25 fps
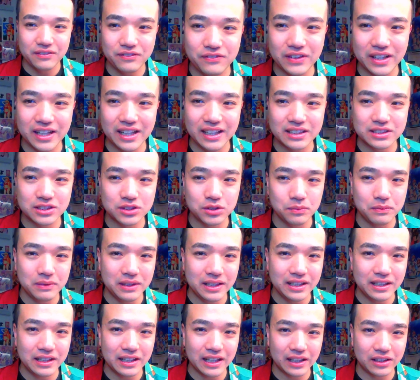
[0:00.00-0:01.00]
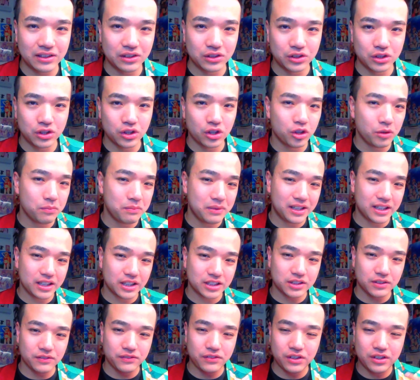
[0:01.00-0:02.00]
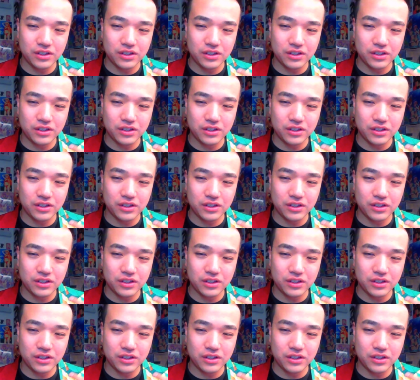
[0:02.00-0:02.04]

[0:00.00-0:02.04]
feigned to be like a girl because of